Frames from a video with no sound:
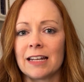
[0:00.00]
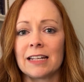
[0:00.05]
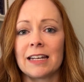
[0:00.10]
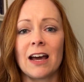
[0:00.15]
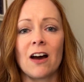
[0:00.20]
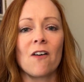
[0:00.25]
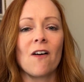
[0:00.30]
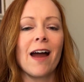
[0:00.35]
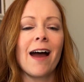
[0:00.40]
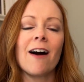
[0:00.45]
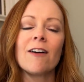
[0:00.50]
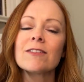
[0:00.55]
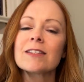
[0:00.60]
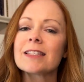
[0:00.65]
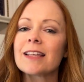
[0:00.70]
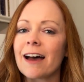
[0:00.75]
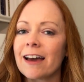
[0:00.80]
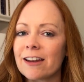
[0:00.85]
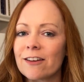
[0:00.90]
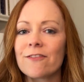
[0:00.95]
Now,
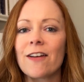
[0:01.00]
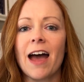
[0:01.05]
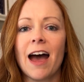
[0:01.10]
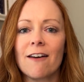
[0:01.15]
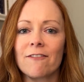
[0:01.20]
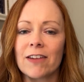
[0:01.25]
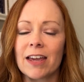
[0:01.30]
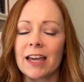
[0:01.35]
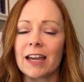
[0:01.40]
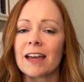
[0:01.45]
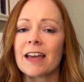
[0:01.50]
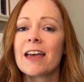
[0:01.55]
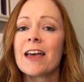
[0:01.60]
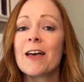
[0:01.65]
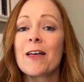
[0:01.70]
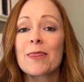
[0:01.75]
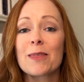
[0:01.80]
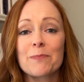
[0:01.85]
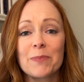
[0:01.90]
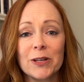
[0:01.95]
outside of having
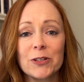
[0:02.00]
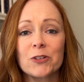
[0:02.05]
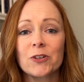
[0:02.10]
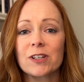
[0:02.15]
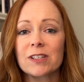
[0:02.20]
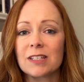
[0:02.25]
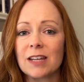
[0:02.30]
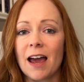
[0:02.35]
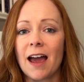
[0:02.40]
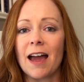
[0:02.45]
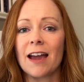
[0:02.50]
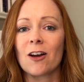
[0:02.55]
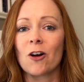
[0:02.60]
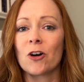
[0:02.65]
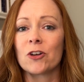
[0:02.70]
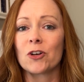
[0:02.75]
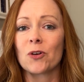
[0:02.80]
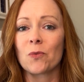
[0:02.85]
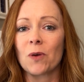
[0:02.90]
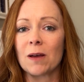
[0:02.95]
the Pinterest tag on
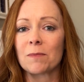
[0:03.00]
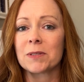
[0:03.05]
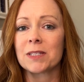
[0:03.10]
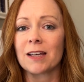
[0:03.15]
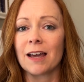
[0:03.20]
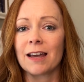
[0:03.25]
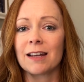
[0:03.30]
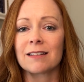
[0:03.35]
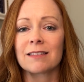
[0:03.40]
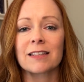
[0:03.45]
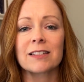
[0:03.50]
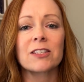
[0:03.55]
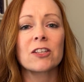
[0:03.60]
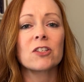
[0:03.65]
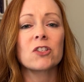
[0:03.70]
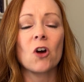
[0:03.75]
your website, this is